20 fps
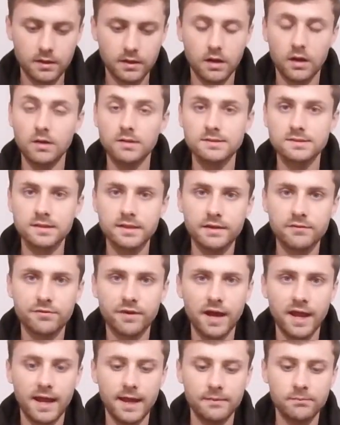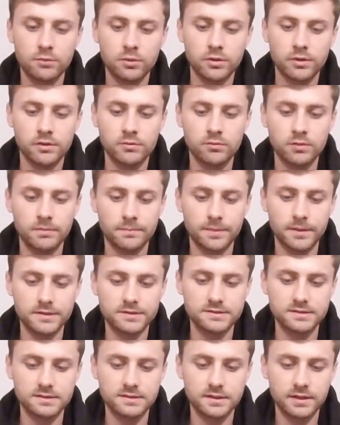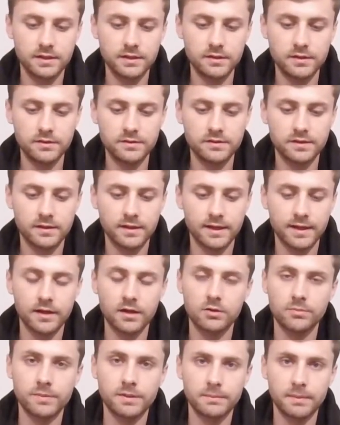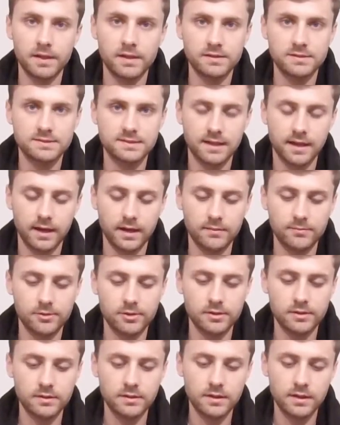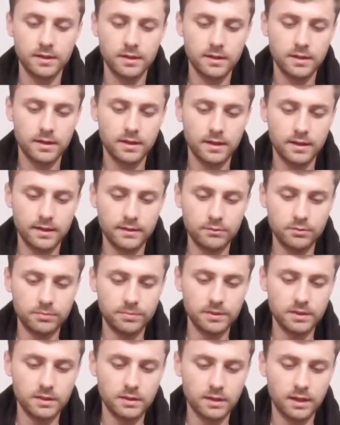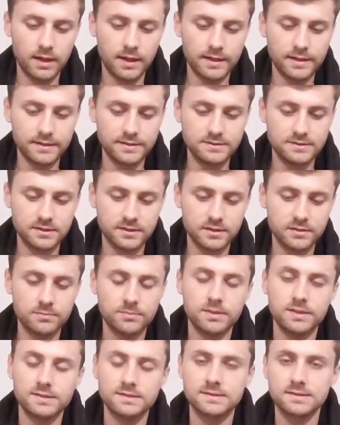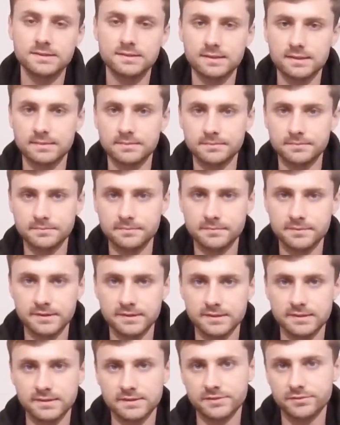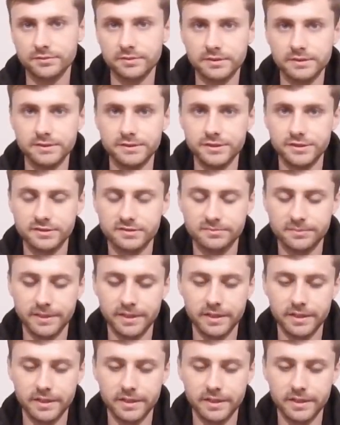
Honestly, if I had more than one person here to like help me man this camera, it would be a lot easier, but since it's really just